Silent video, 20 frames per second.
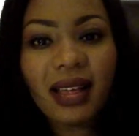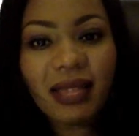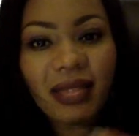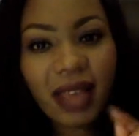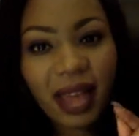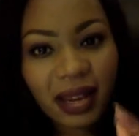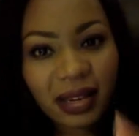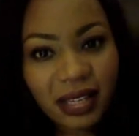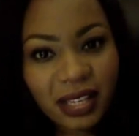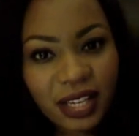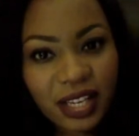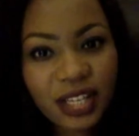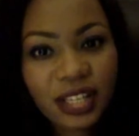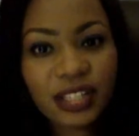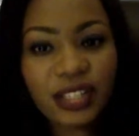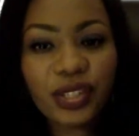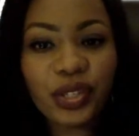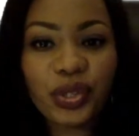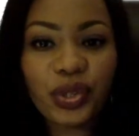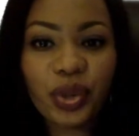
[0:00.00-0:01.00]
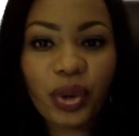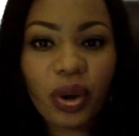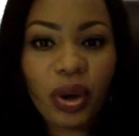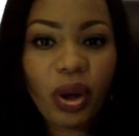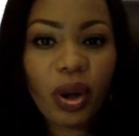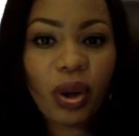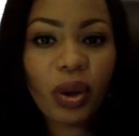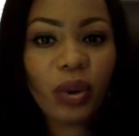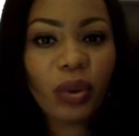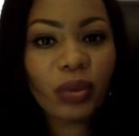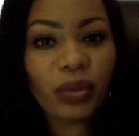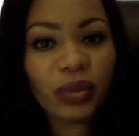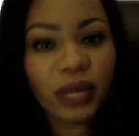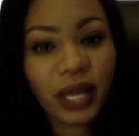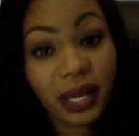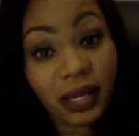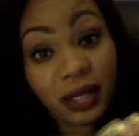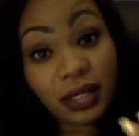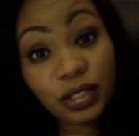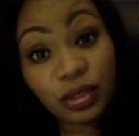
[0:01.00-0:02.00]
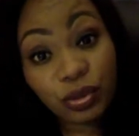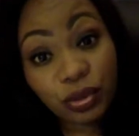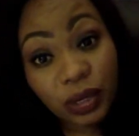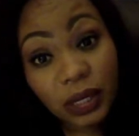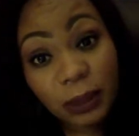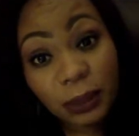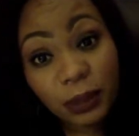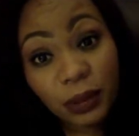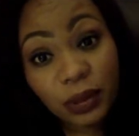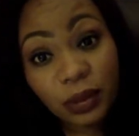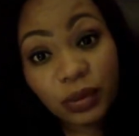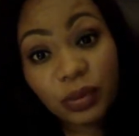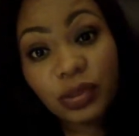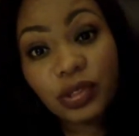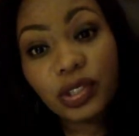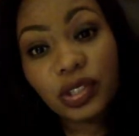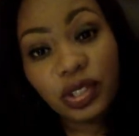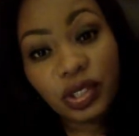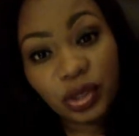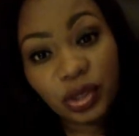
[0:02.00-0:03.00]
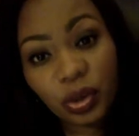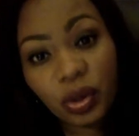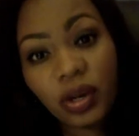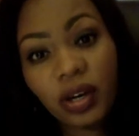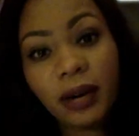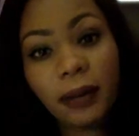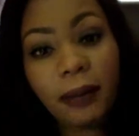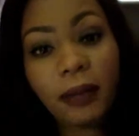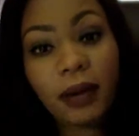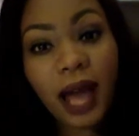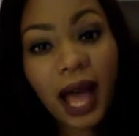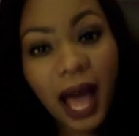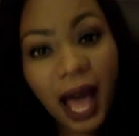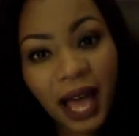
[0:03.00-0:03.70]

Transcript: that is your own and contribute to your